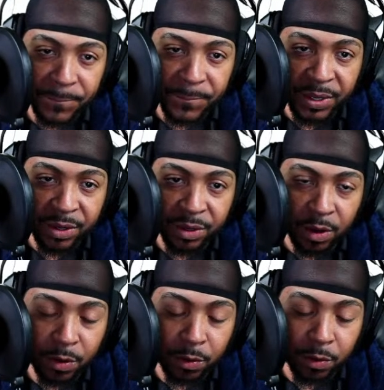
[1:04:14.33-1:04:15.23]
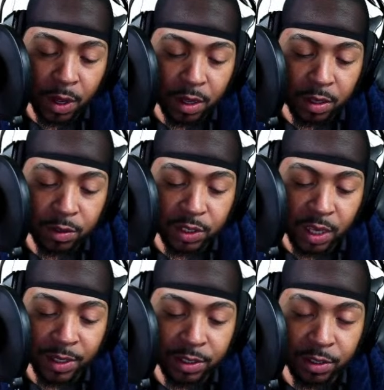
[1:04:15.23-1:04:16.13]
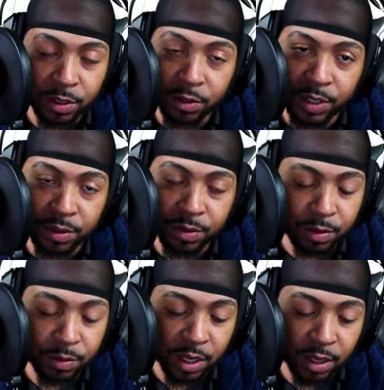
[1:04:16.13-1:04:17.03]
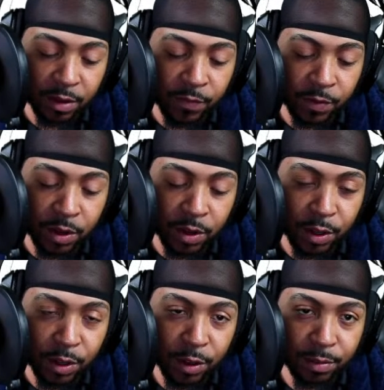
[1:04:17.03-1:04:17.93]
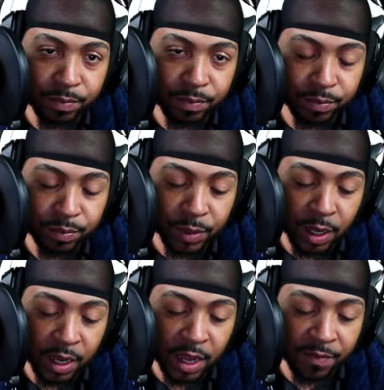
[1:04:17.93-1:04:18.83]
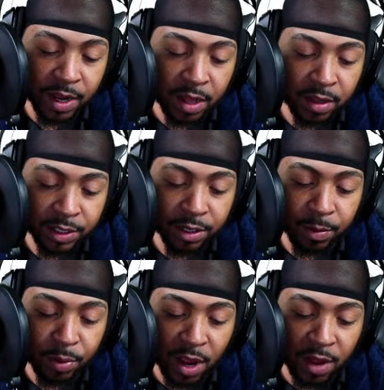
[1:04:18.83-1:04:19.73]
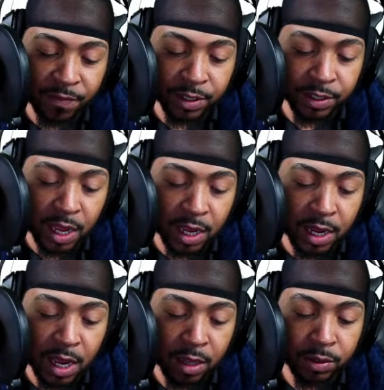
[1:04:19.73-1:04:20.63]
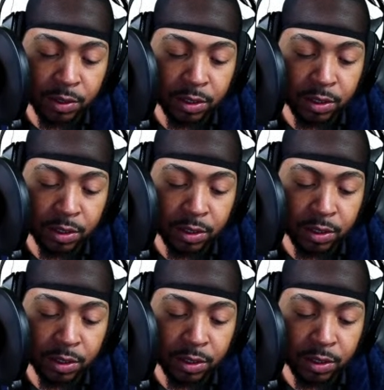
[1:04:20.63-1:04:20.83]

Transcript: you know, you sell them for $11. Yeah, your profit is $9.